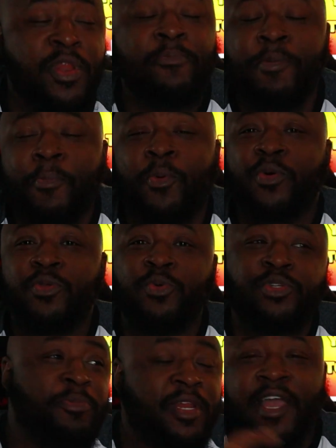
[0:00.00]
Young people on
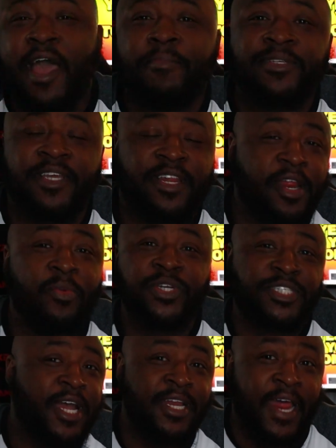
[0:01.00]
YouTube in the comments say that they
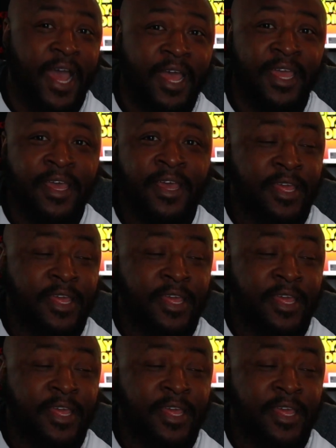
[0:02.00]
wish I died.